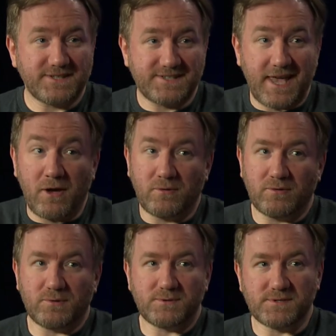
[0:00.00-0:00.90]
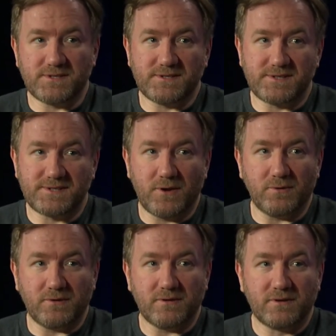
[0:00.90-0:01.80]
Sound, which was in
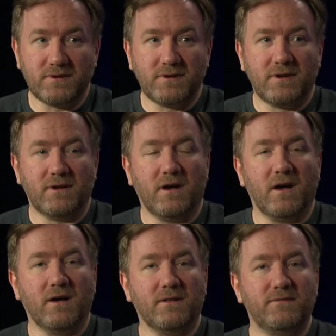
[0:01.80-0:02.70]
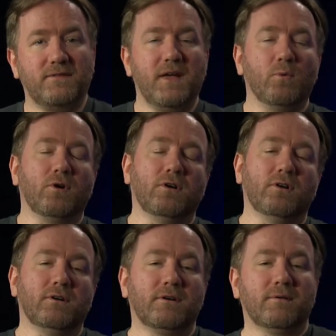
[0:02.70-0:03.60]
Stoughton. Uh, they
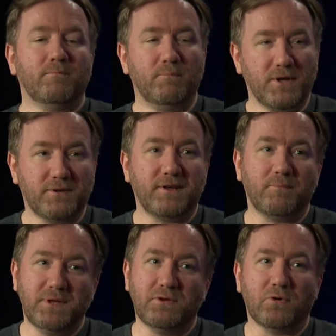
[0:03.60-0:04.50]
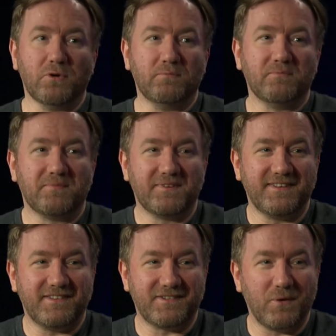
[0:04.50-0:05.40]
were building a B room,
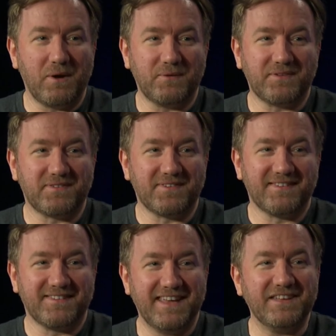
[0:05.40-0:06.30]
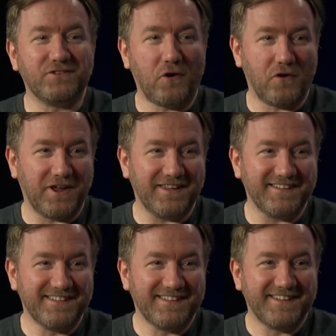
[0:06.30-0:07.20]
and so I was interning
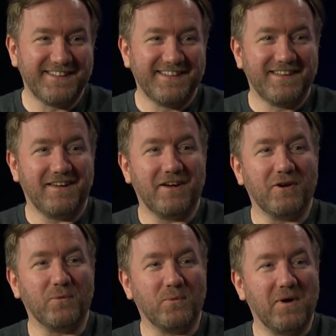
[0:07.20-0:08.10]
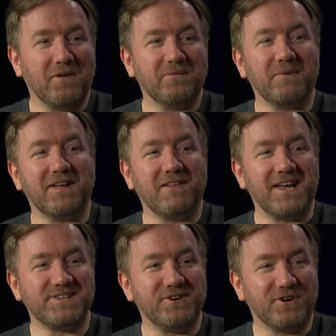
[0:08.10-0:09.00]
uh, while in my
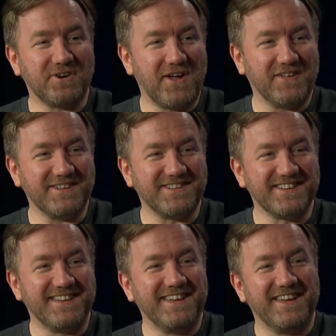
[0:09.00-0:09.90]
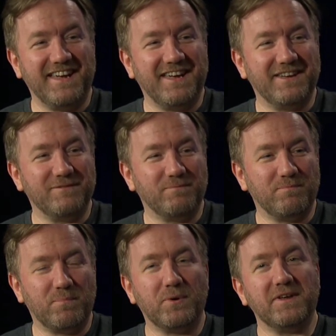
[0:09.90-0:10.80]
last year of college and
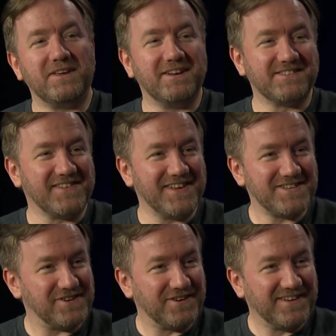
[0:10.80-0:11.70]
putting in insulation.